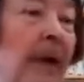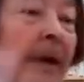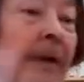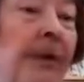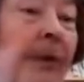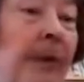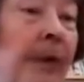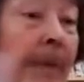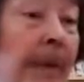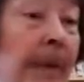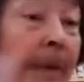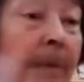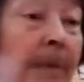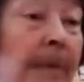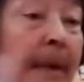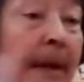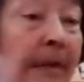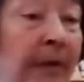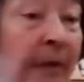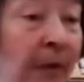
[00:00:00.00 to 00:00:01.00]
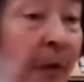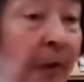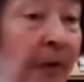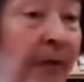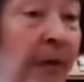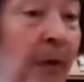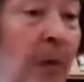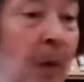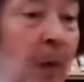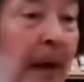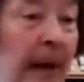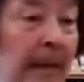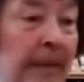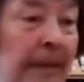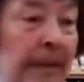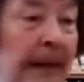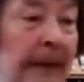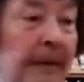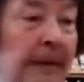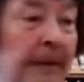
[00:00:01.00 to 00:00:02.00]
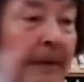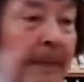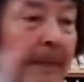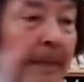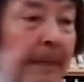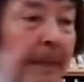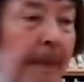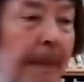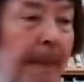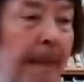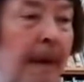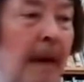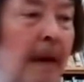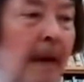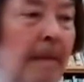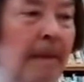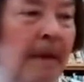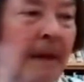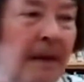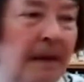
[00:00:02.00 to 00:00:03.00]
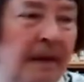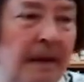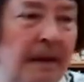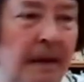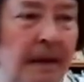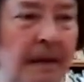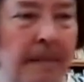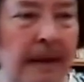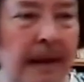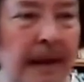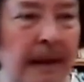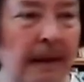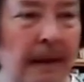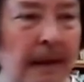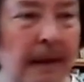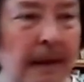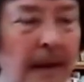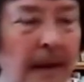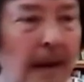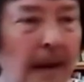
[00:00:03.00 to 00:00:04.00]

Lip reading: Some people make 4 foot wide beds, because think about it.